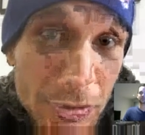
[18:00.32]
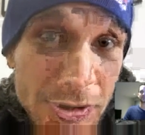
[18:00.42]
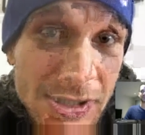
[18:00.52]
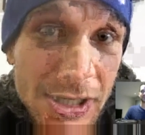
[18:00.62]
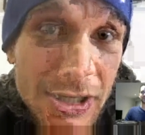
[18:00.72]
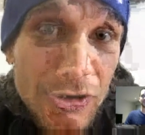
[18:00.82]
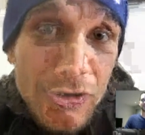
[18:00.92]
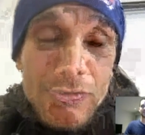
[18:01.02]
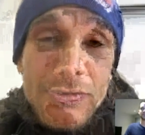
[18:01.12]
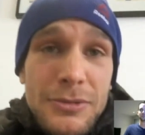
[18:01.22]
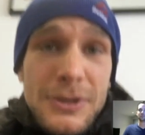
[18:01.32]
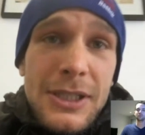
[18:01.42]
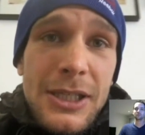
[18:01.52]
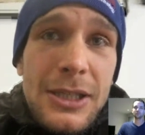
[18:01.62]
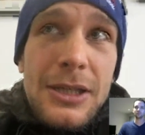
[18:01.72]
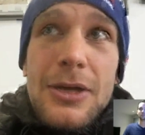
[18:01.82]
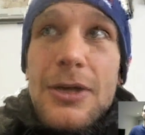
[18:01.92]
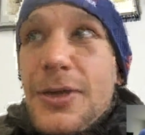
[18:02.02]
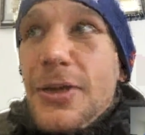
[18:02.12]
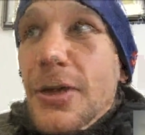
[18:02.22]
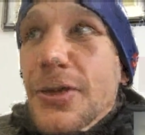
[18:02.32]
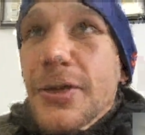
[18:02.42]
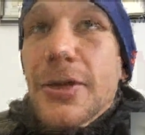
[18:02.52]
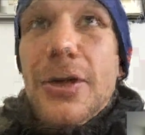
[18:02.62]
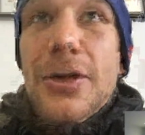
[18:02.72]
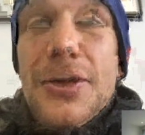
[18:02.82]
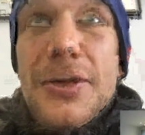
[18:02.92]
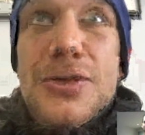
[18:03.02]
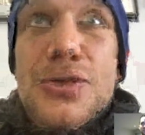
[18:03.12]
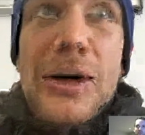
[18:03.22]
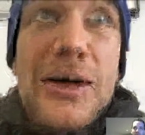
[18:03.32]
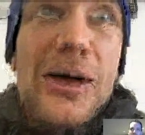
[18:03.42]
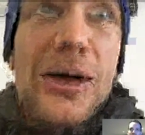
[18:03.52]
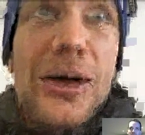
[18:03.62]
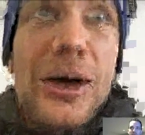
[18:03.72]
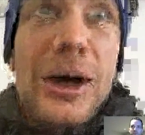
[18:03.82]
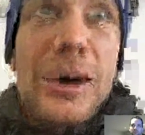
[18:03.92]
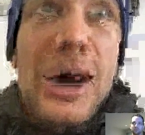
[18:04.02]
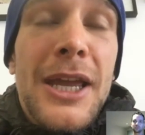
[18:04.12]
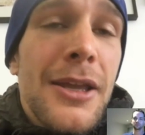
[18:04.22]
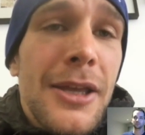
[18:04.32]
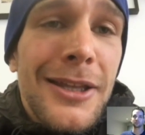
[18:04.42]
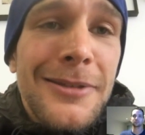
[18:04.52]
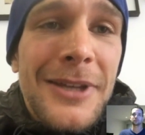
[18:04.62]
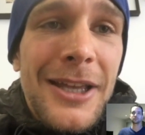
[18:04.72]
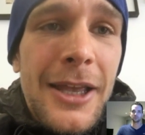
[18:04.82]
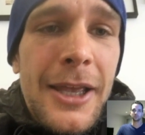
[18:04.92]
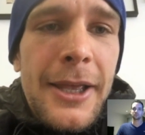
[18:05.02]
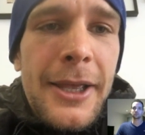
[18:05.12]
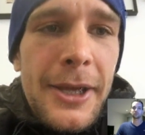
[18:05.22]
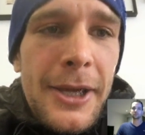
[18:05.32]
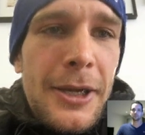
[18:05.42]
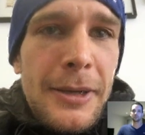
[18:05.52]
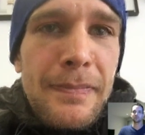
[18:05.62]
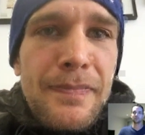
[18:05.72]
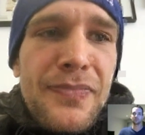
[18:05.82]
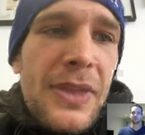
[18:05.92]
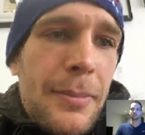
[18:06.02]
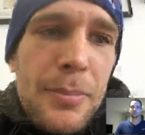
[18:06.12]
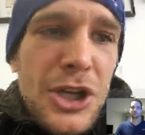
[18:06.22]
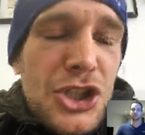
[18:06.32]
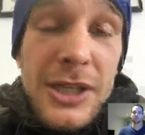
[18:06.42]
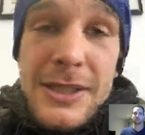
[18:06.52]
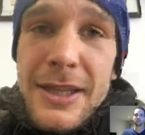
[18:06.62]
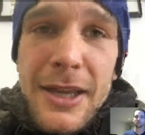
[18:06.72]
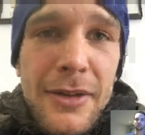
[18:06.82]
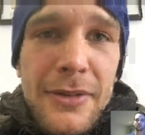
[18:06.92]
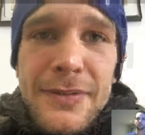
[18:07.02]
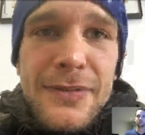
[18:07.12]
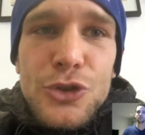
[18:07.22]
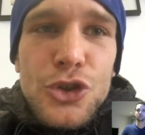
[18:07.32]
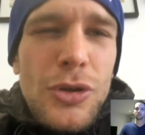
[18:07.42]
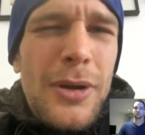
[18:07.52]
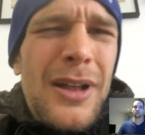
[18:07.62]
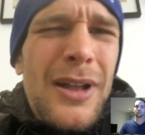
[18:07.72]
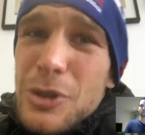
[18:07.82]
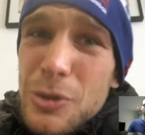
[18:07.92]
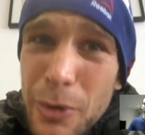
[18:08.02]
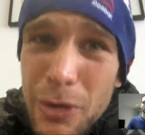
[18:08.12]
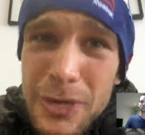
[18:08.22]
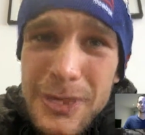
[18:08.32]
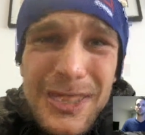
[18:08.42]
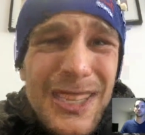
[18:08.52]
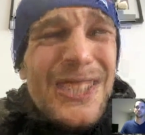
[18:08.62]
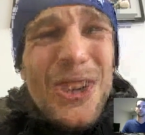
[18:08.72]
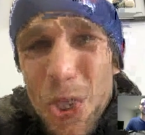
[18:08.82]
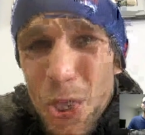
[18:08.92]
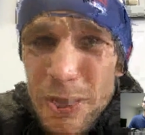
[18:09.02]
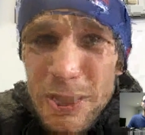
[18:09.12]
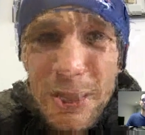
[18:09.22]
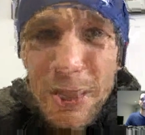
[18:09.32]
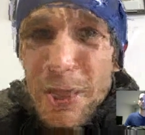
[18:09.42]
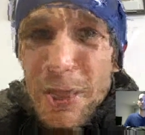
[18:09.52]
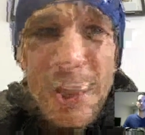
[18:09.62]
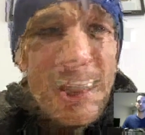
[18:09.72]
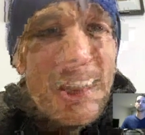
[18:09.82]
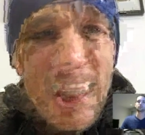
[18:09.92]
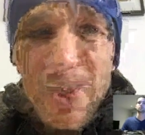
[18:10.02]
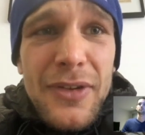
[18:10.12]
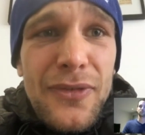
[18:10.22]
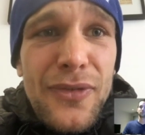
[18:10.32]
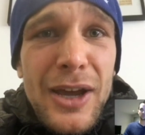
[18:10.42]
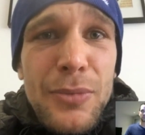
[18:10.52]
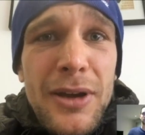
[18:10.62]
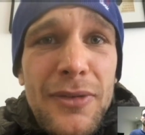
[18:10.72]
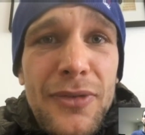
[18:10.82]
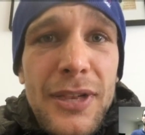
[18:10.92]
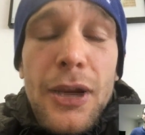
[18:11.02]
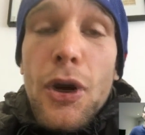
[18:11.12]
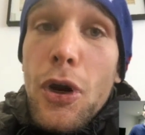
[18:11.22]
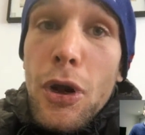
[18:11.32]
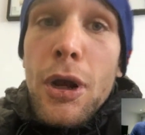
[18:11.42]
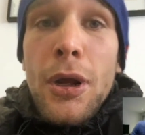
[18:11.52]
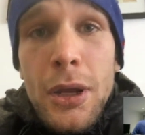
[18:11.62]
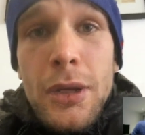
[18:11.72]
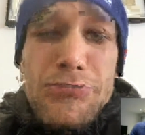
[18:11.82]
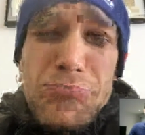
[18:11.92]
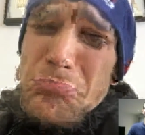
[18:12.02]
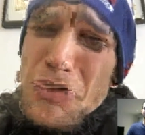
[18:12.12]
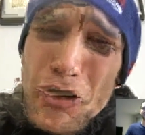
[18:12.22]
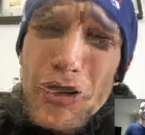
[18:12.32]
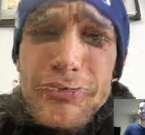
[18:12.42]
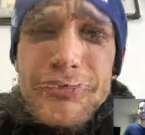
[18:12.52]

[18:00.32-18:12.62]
see. You know, we will see on the 12th of May, and pressure is there for sure. But to be honest, it's always there. There's never a fight where I feel like, oh, you know,